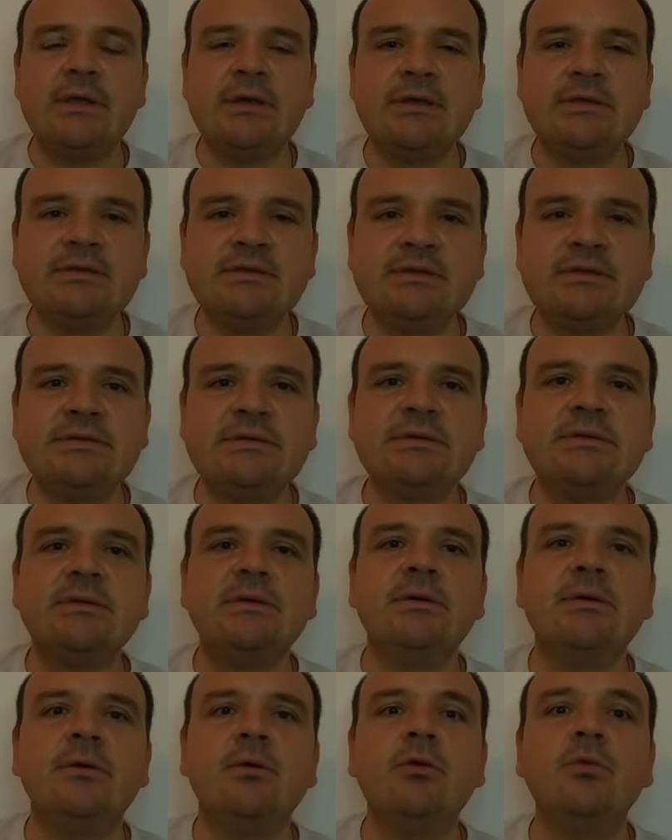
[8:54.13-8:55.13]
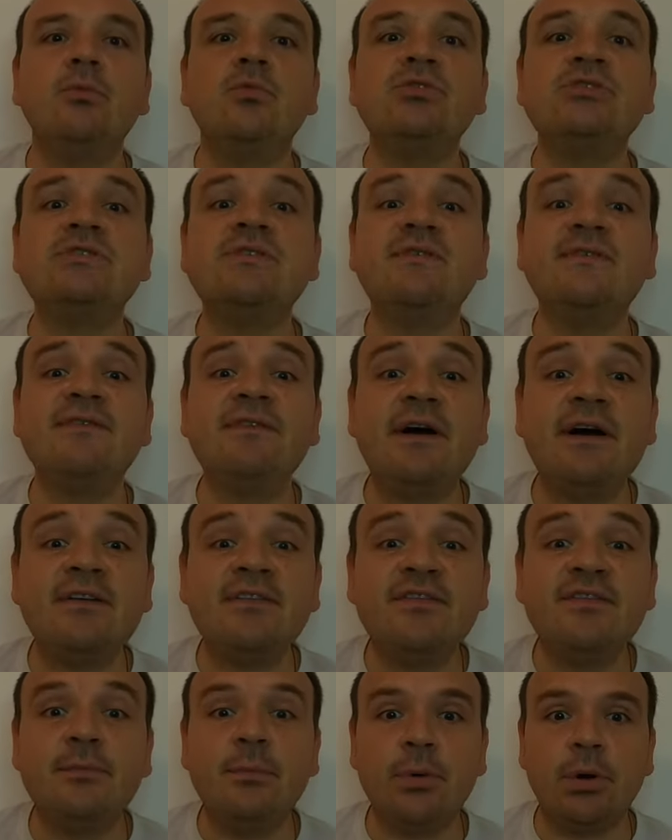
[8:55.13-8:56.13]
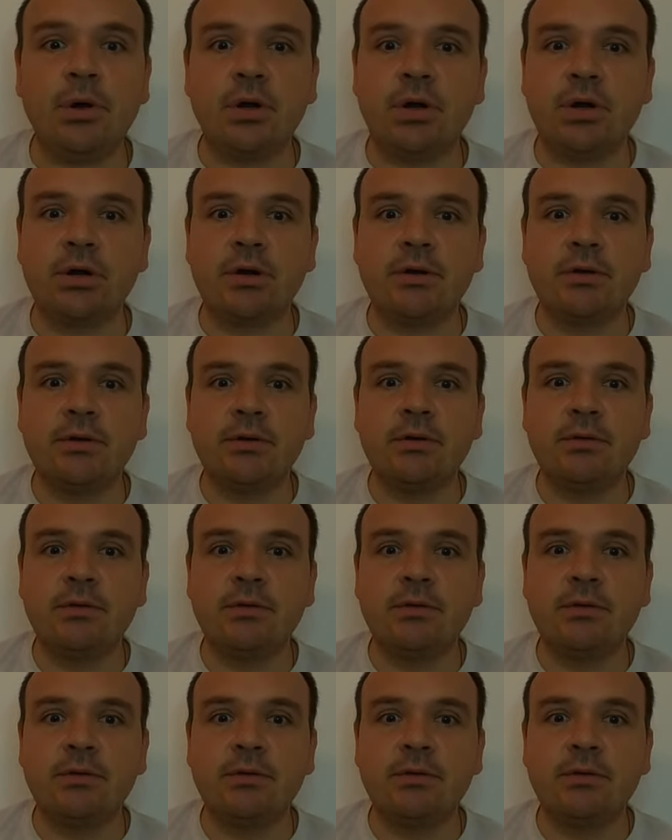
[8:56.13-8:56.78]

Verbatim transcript: is almost 5 bar.